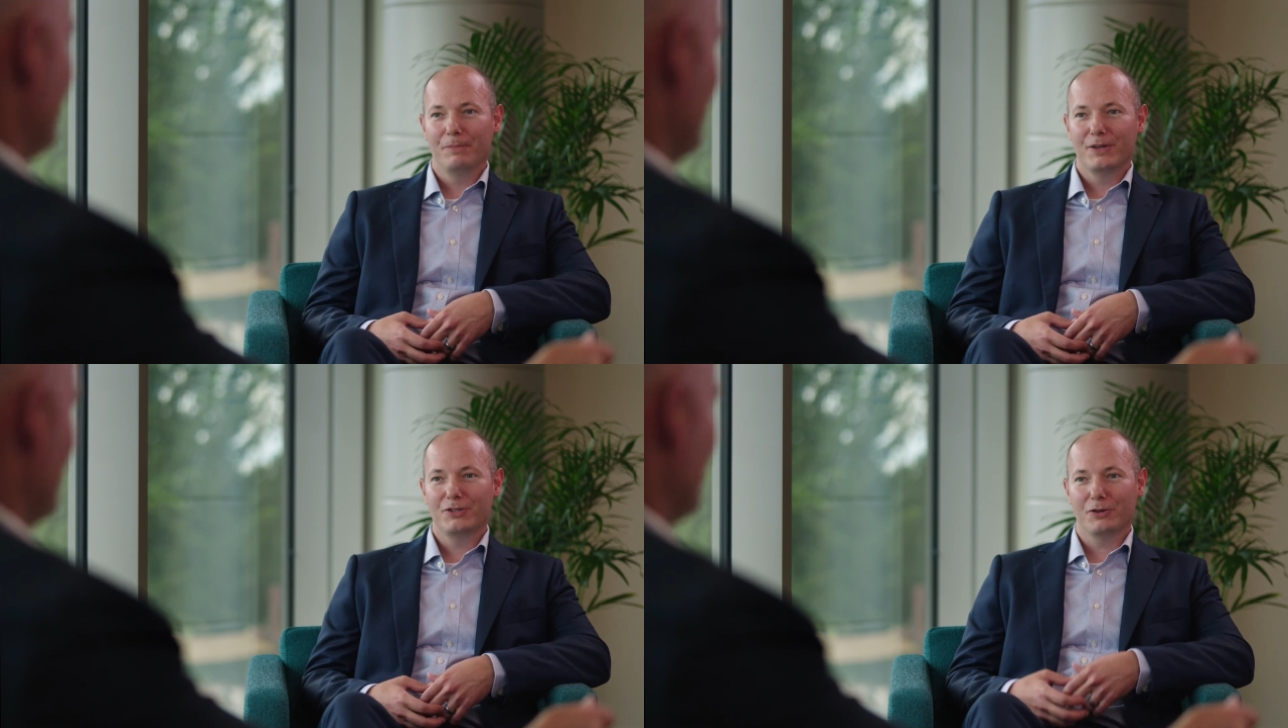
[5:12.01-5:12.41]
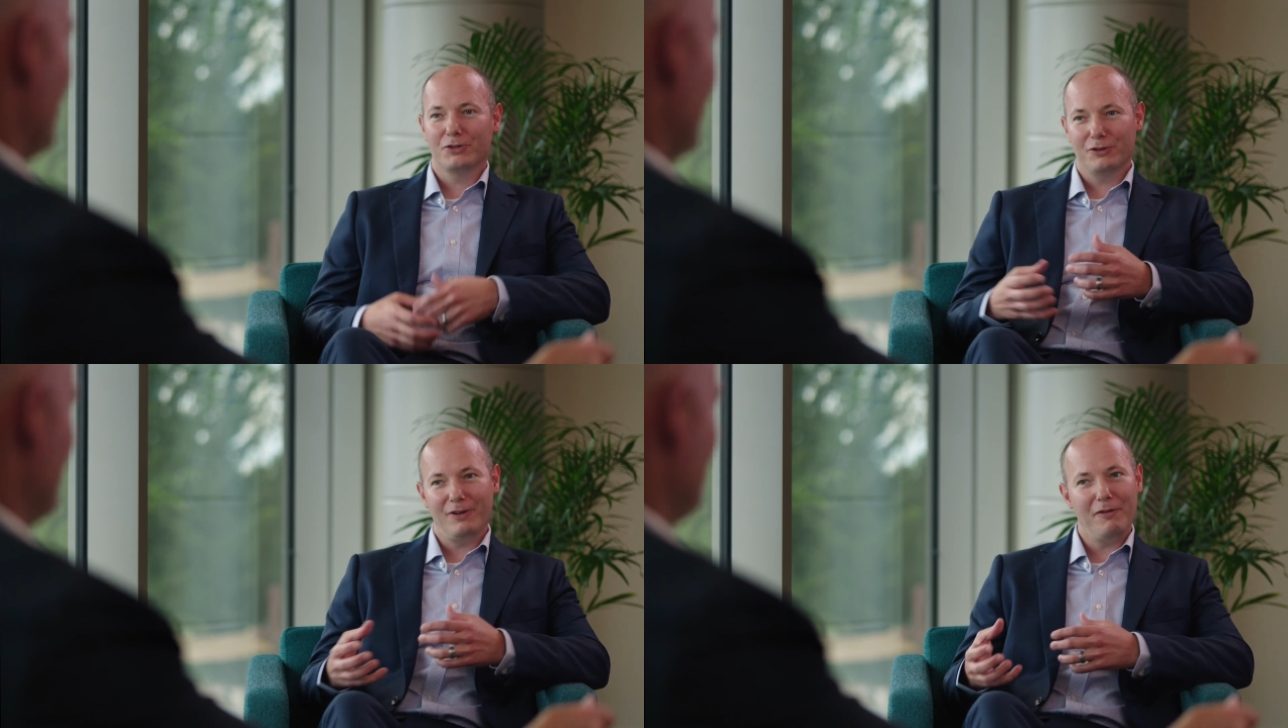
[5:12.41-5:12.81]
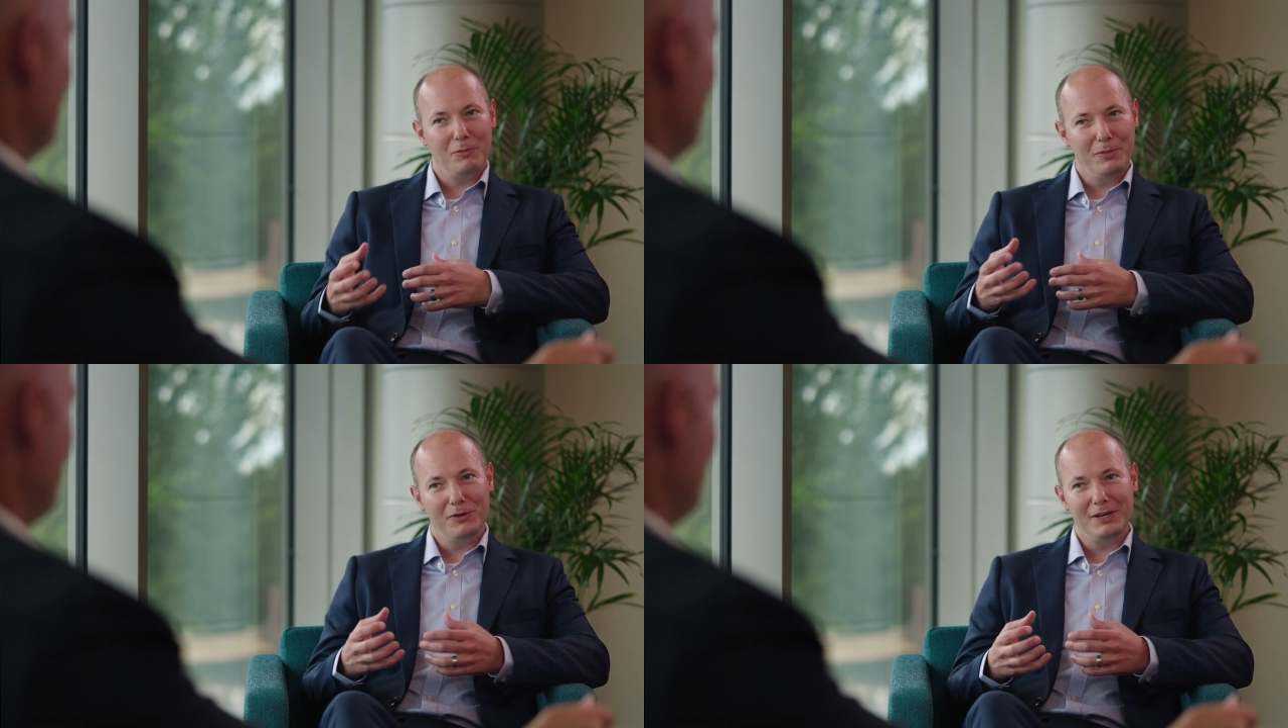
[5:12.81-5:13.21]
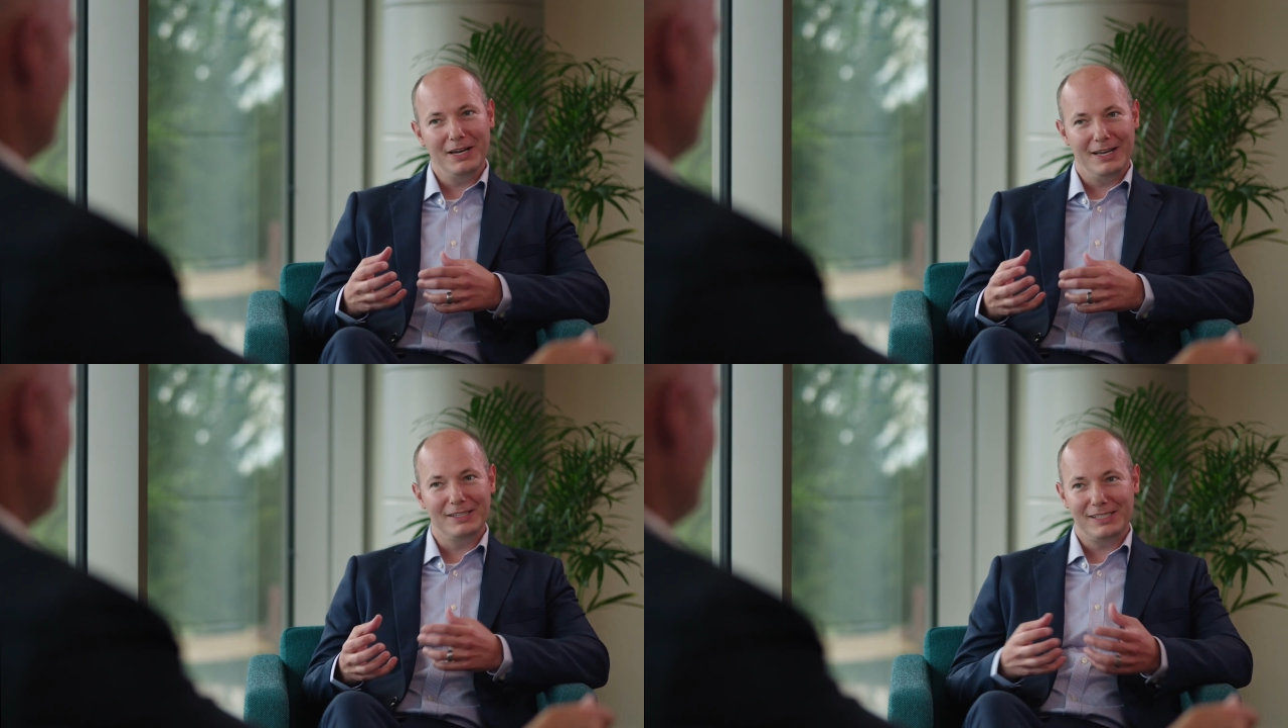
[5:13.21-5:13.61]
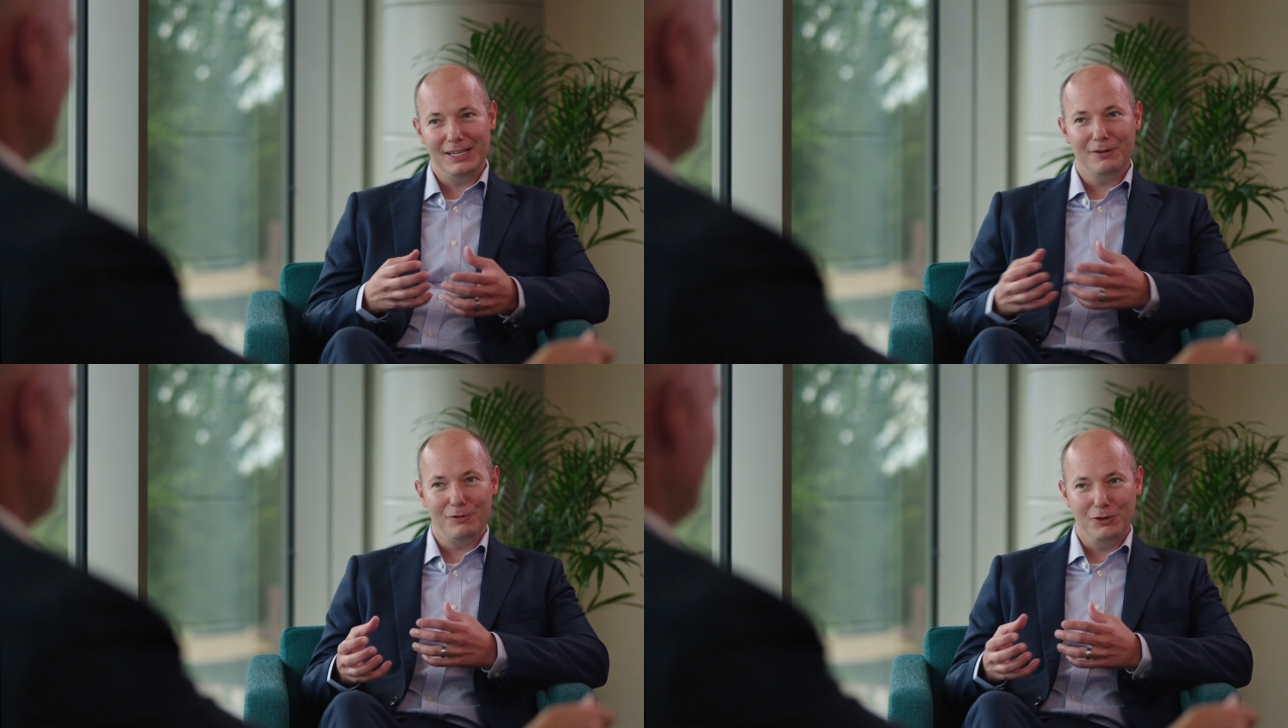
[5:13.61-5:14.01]
So survivability and
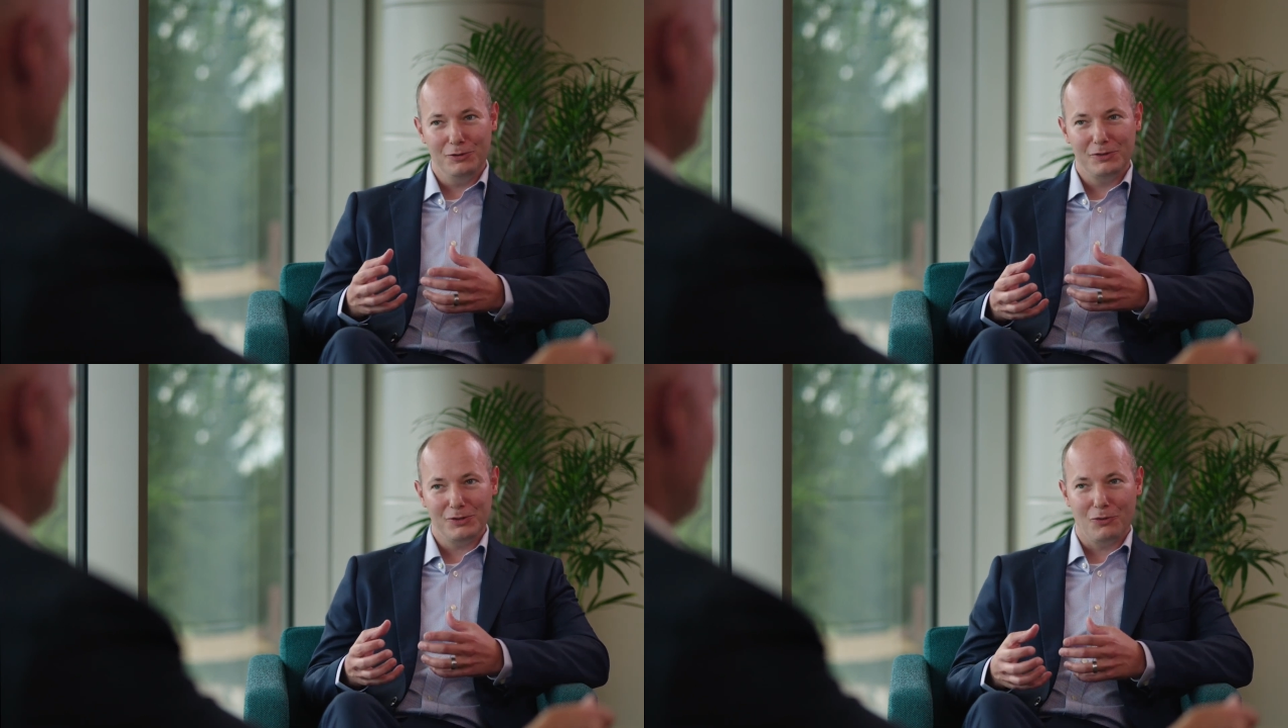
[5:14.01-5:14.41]
CFUs